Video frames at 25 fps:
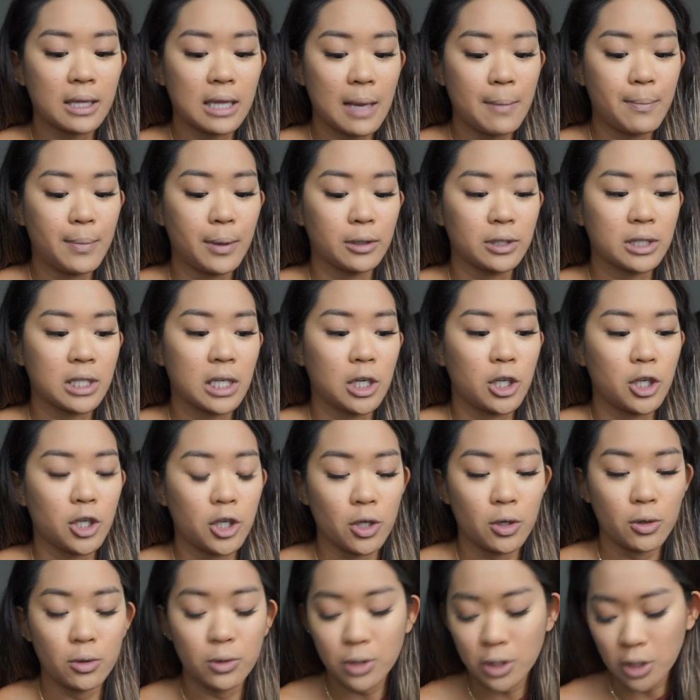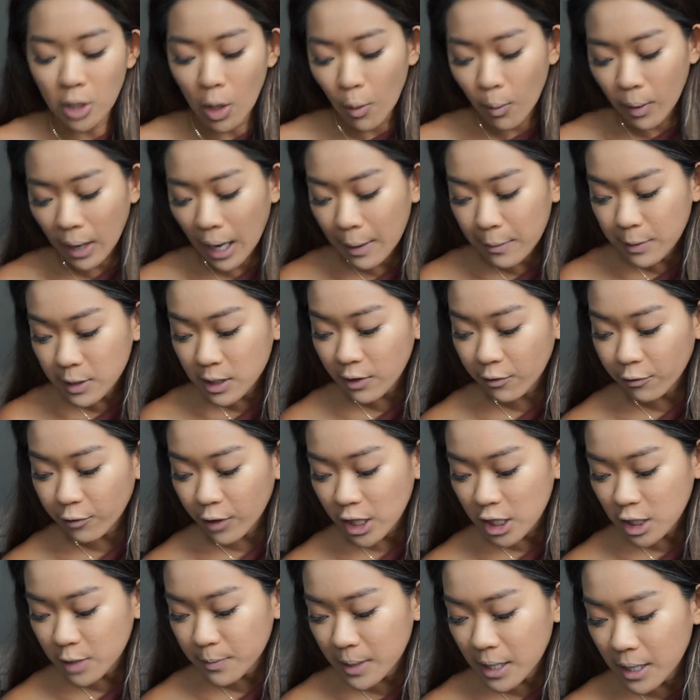They built it new. So when I was a
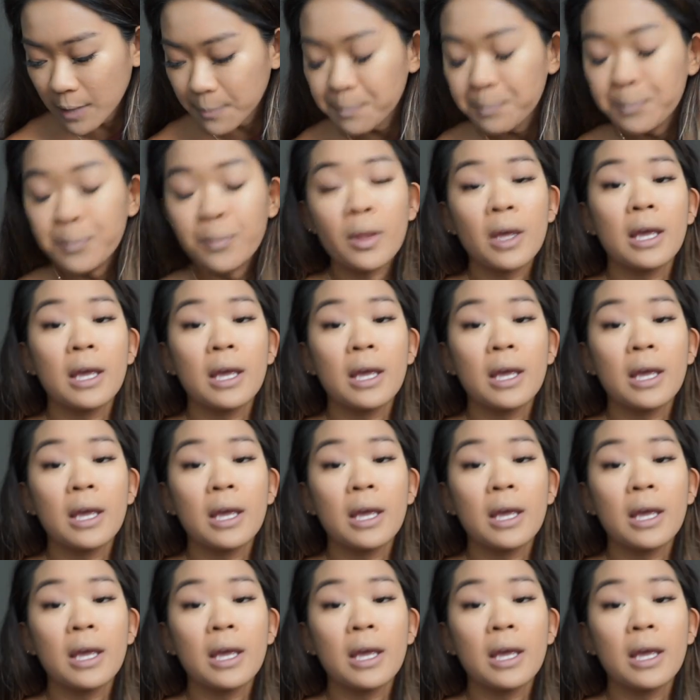freshman,